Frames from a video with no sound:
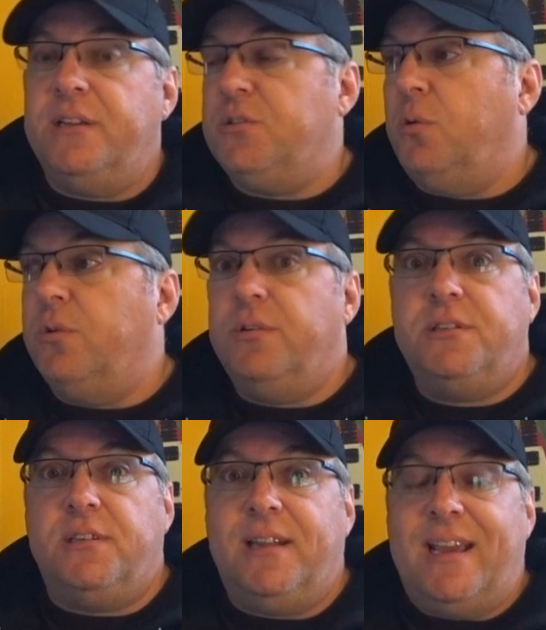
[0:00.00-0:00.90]
is older,
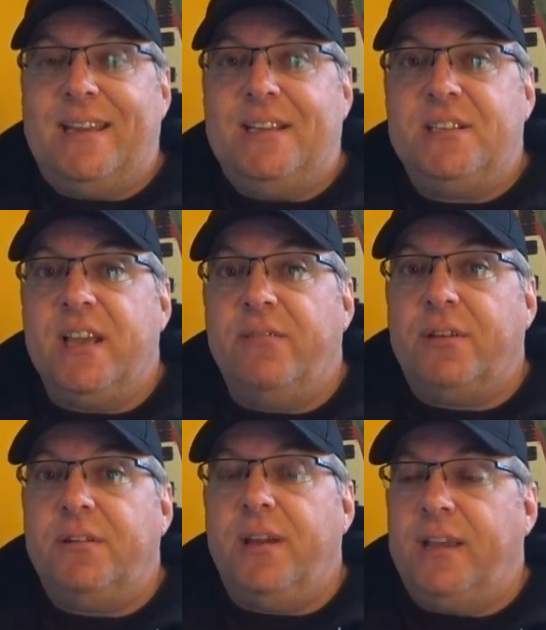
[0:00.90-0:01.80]
it's a 97,